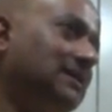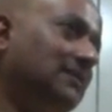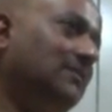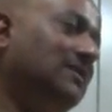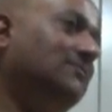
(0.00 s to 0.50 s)

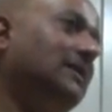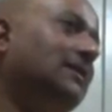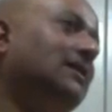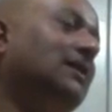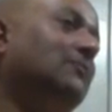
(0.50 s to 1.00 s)
that means
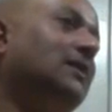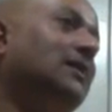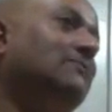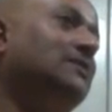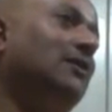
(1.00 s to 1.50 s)
better karma
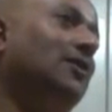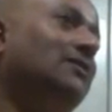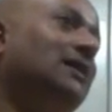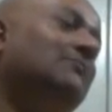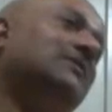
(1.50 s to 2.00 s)
comes
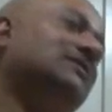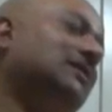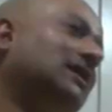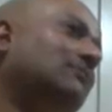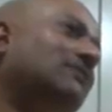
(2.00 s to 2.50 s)
along, that
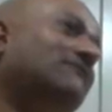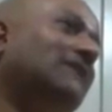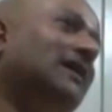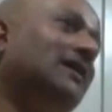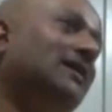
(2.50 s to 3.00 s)
person can be
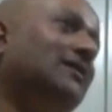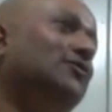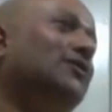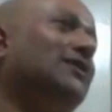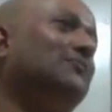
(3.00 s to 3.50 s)
fired and
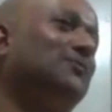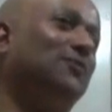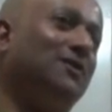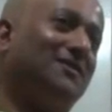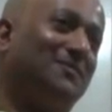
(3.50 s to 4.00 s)
you get
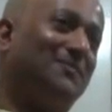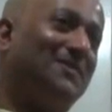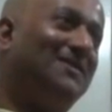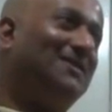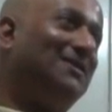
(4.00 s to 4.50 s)
promoted
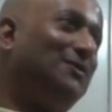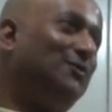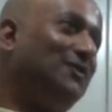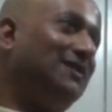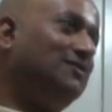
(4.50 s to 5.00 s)

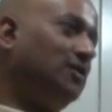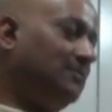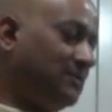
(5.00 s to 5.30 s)
to that job.